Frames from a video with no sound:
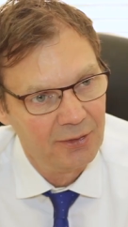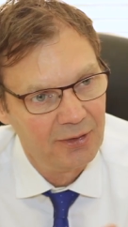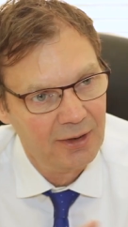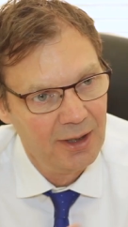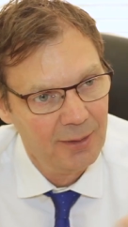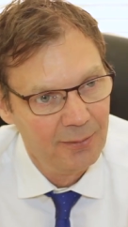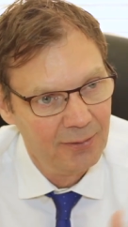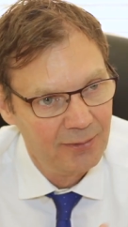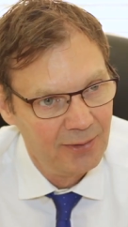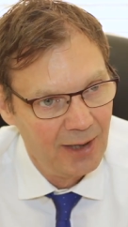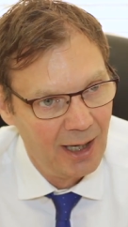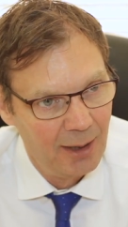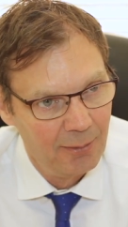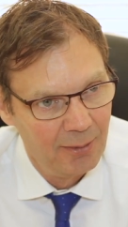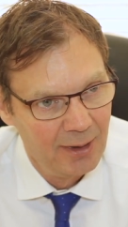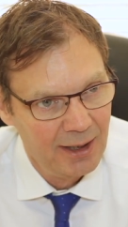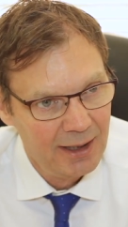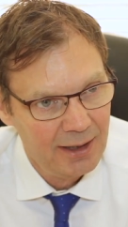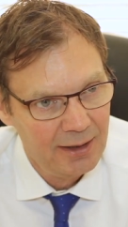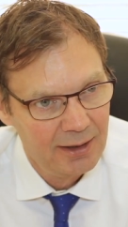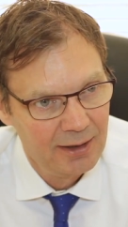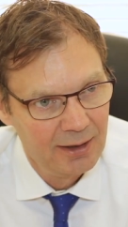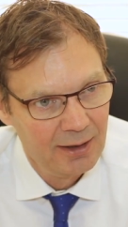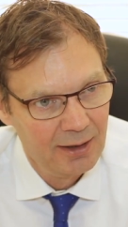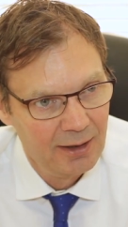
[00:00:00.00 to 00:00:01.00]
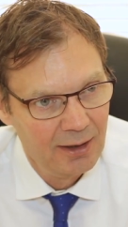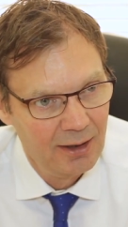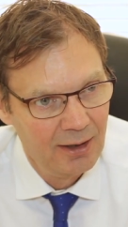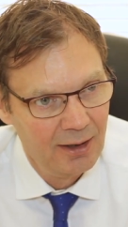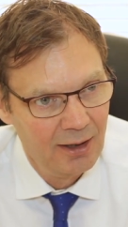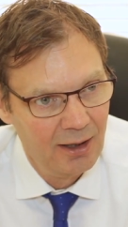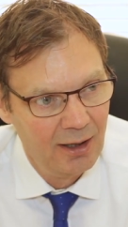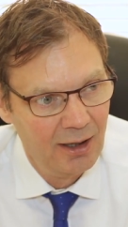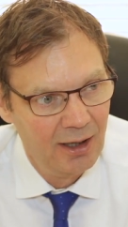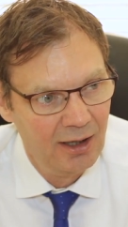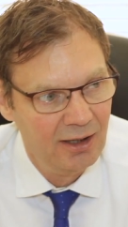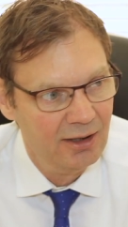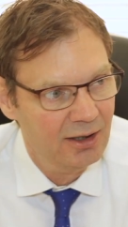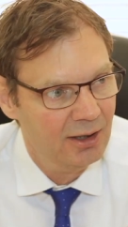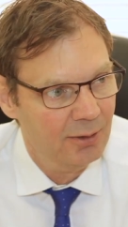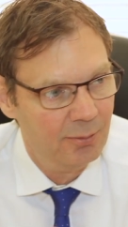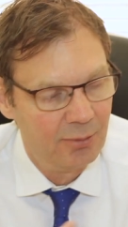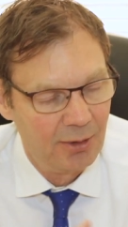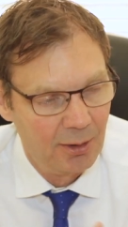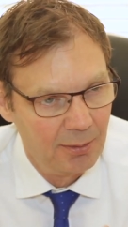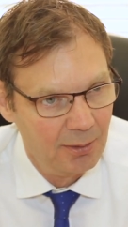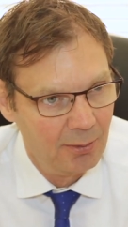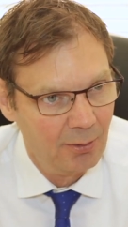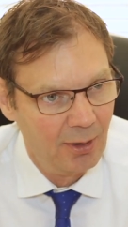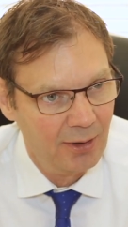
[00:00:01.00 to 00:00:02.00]
a slim family, you
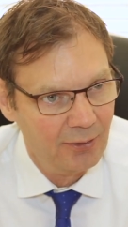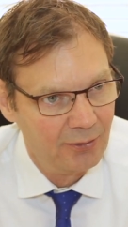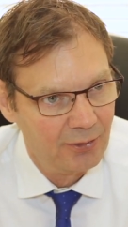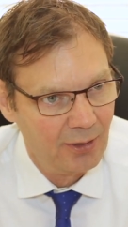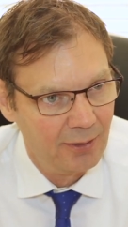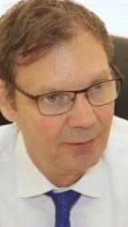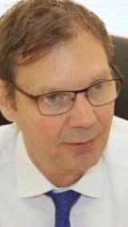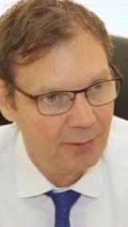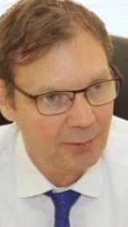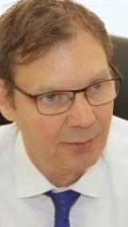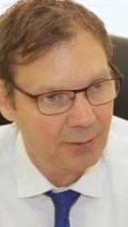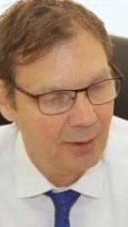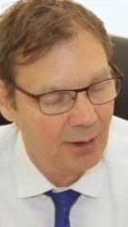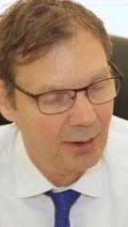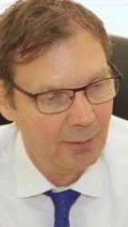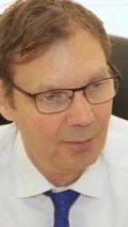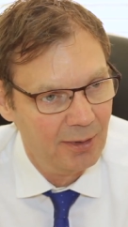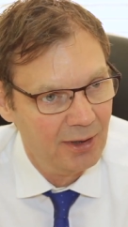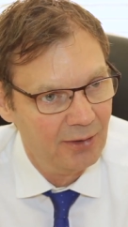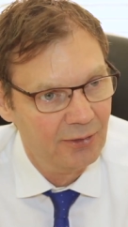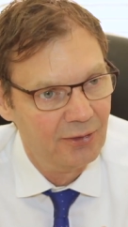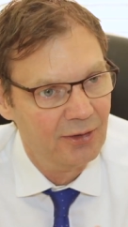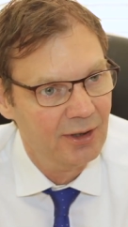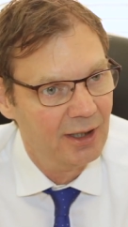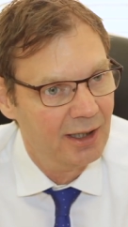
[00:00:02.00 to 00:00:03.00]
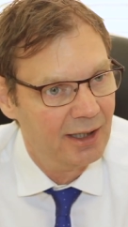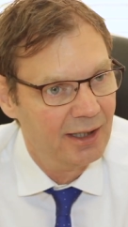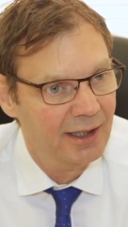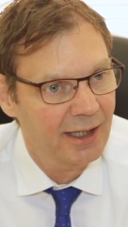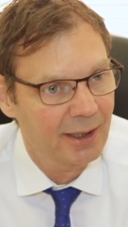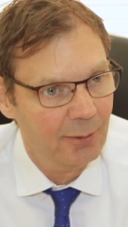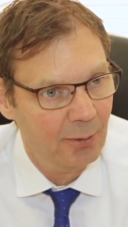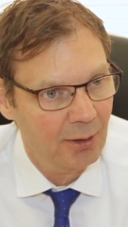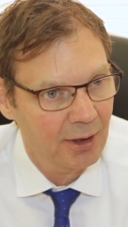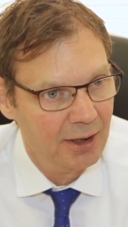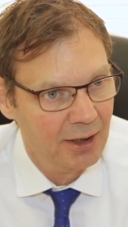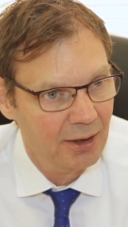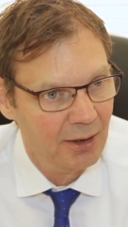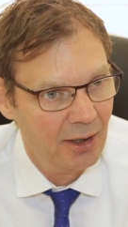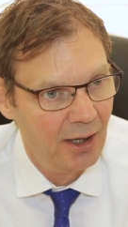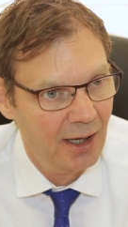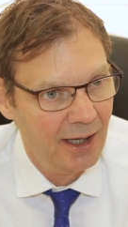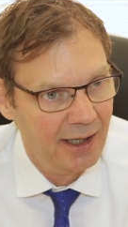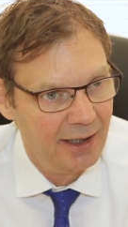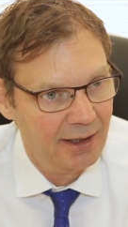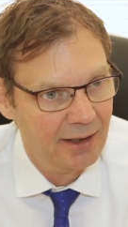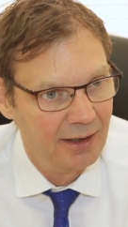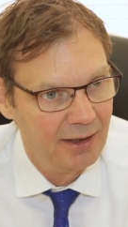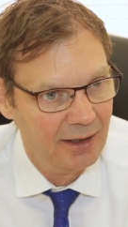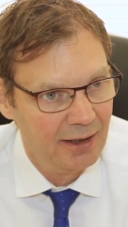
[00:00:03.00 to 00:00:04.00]
probably won't suffer with obesity. You can eat what you
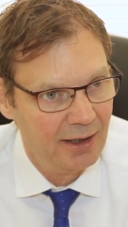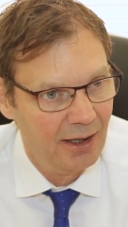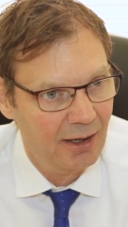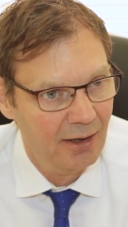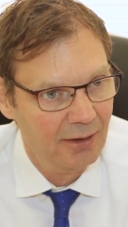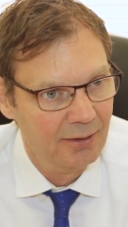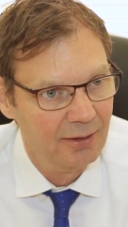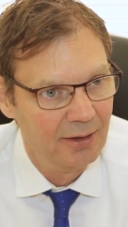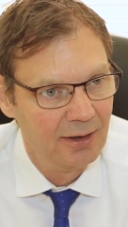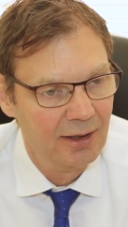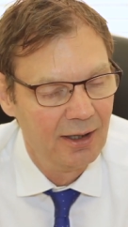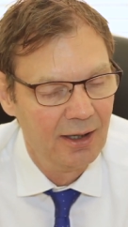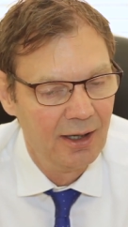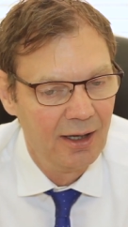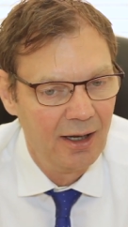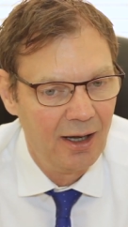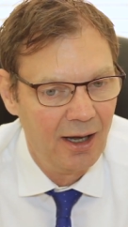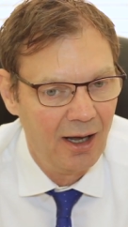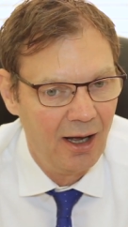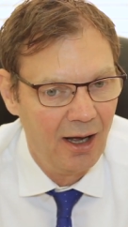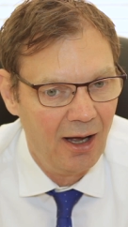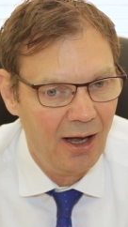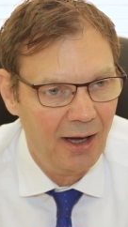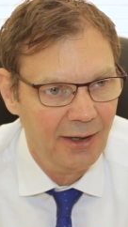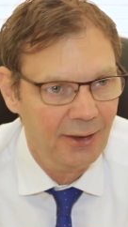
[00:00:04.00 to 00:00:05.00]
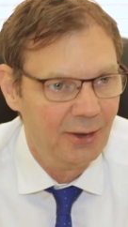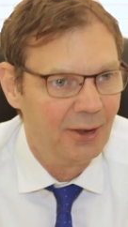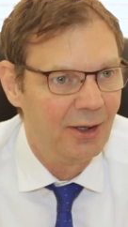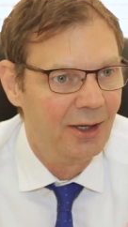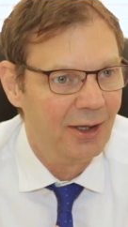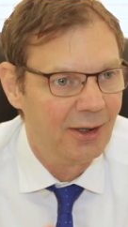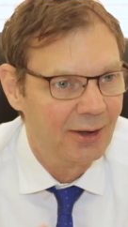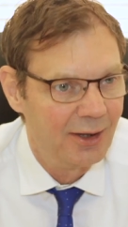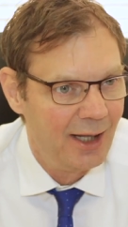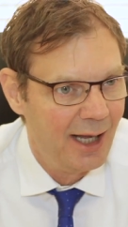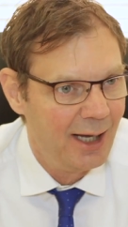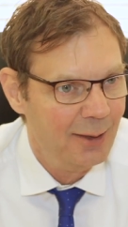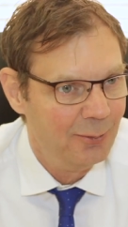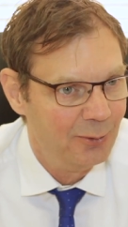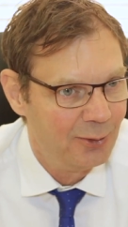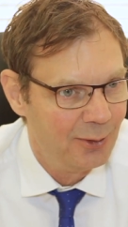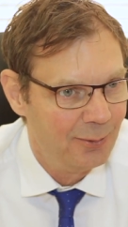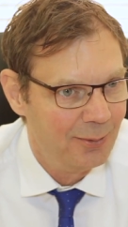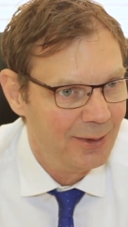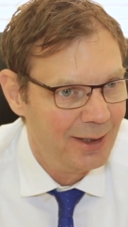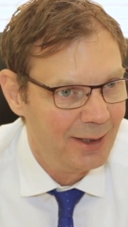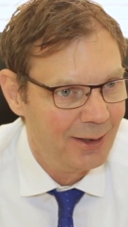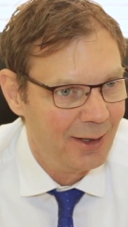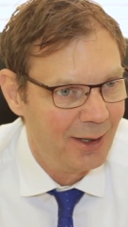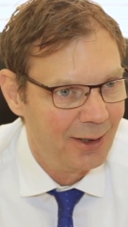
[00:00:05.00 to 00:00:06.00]
like, you know. You can claim to
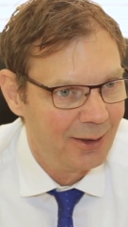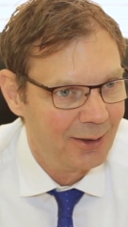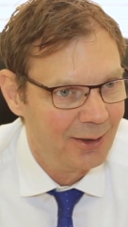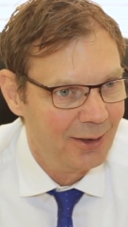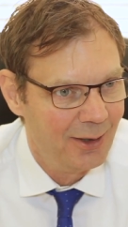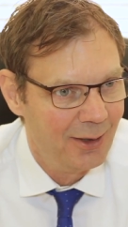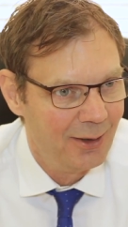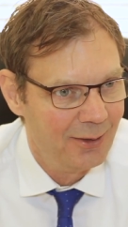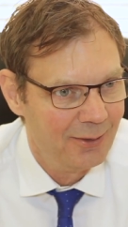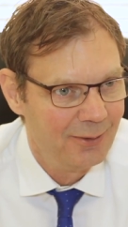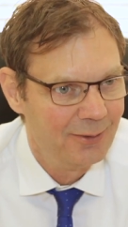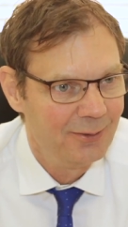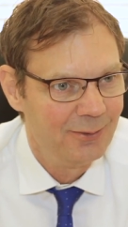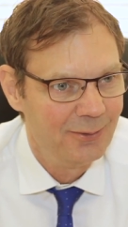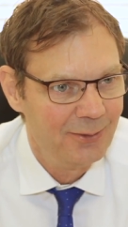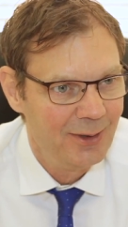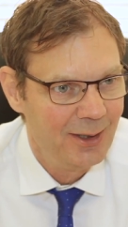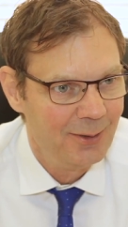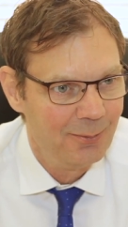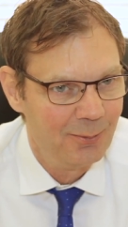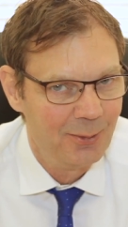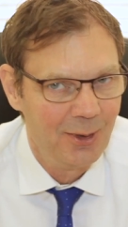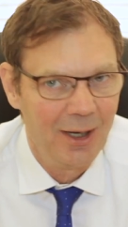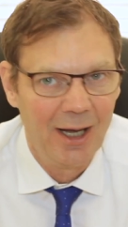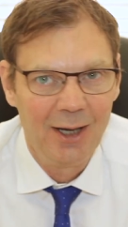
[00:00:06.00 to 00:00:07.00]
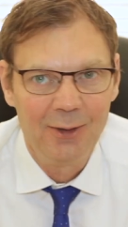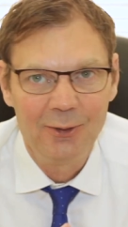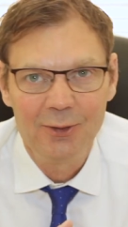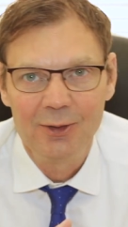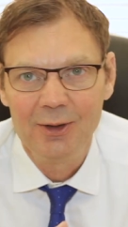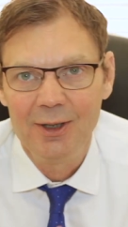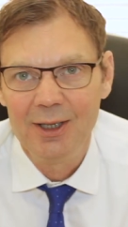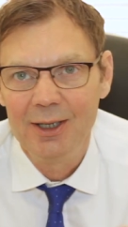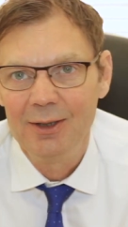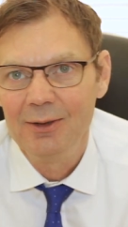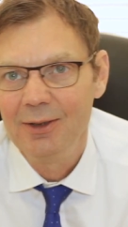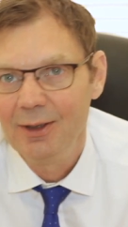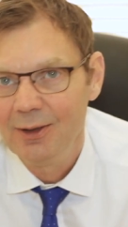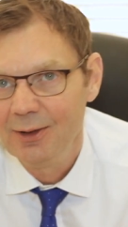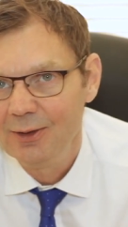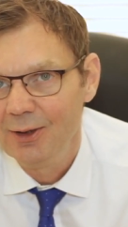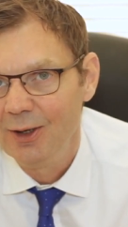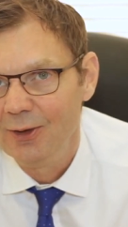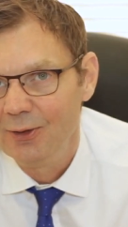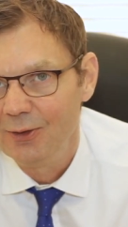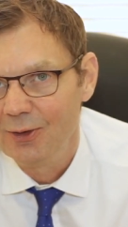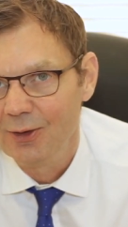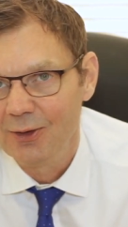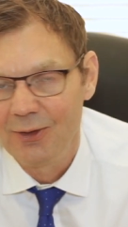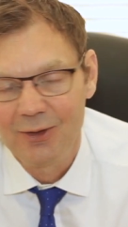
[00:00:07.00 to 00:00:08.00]
be like a fit, but actually
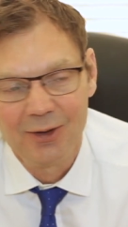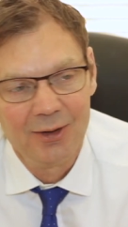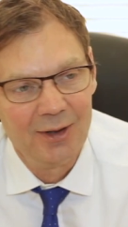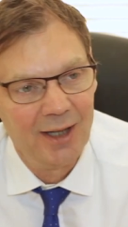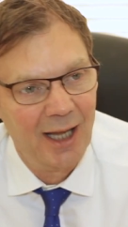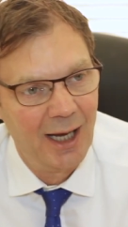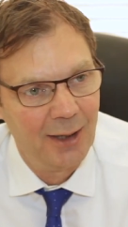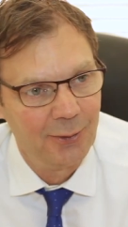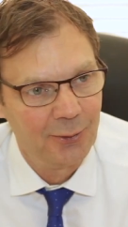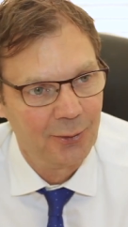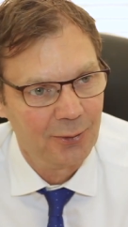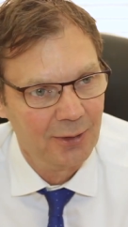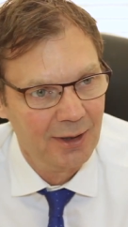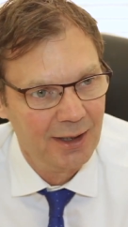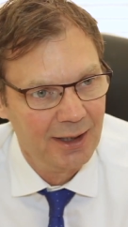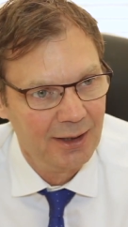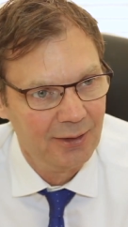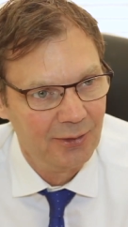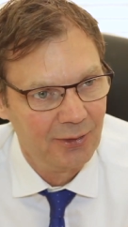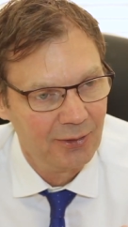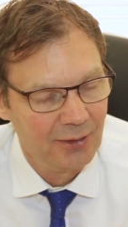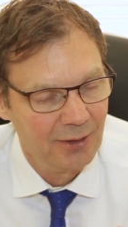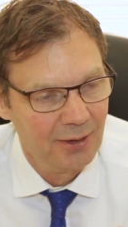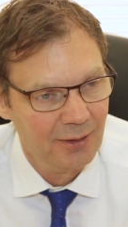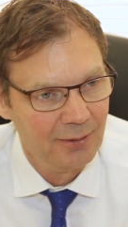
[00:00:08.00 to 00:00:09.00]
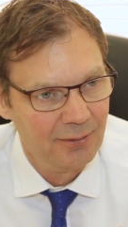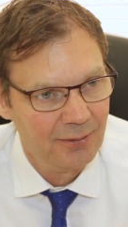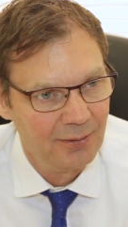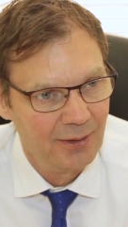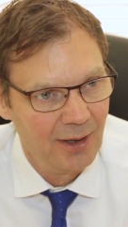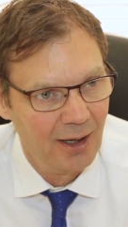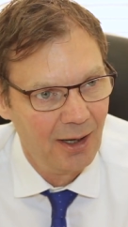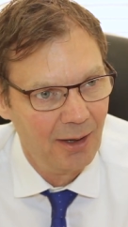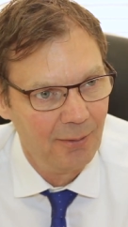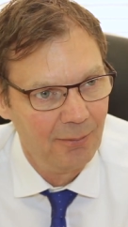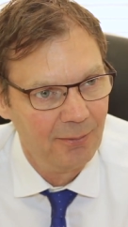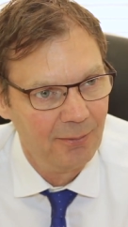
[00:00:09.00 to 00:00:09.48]
it's just you're naturally sort of